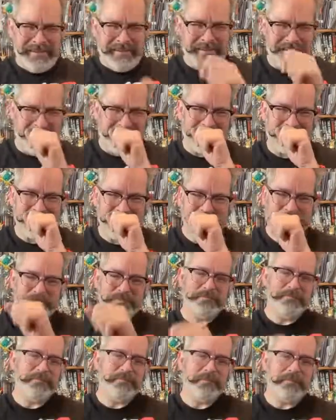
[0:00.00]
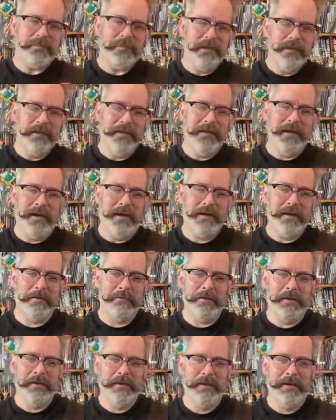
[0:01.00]
Yeah, I
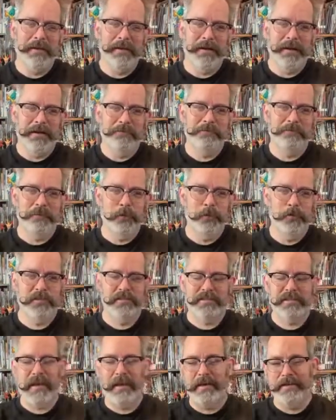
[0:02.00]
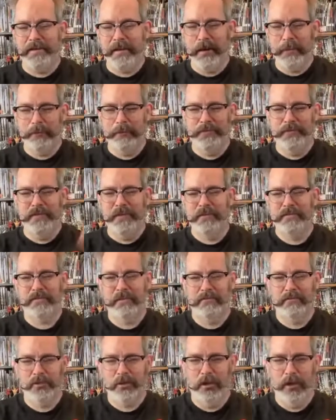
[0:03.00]
have a full stand-up
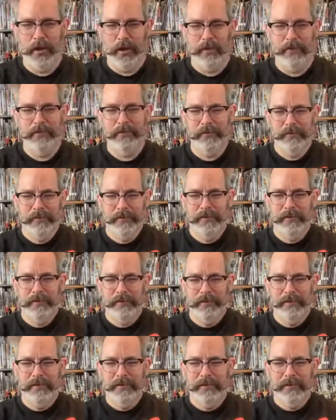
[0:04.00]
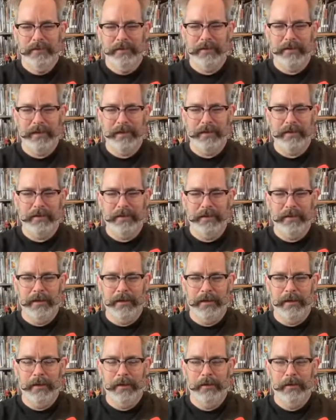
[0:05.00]
disc of Tron. Okay. And
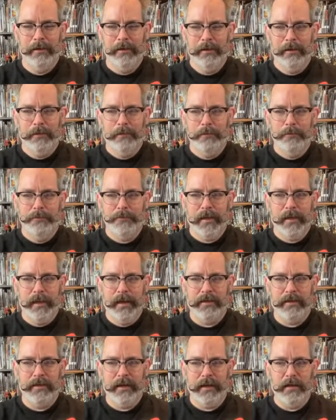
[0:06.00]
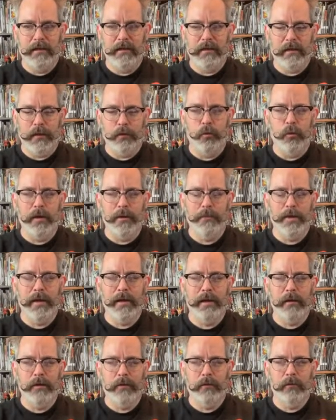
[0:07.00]
I got like one of
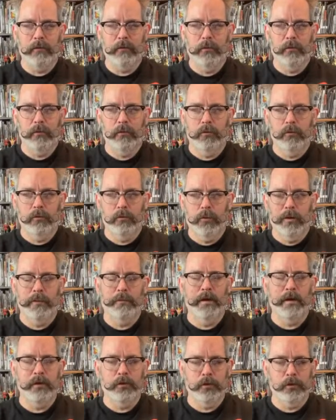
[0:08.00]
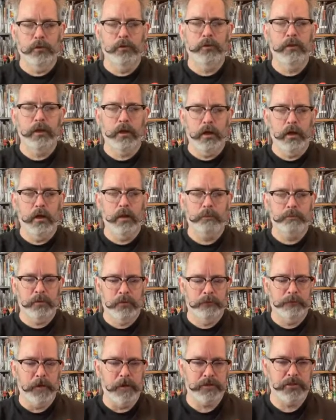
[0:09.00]
my early on
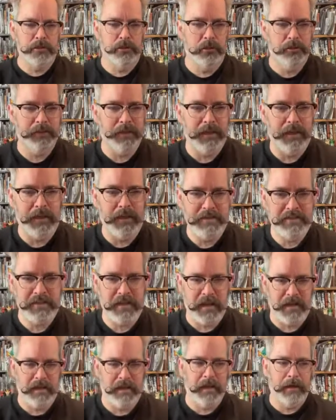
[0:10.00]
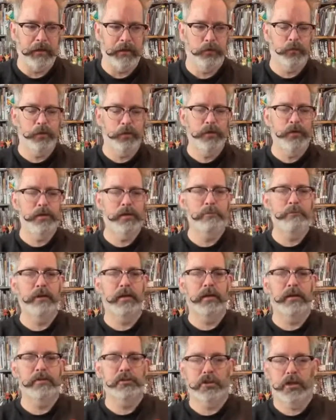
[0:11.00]
professional days, I got a really
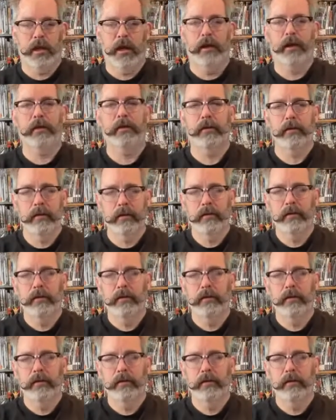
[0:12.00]
big check.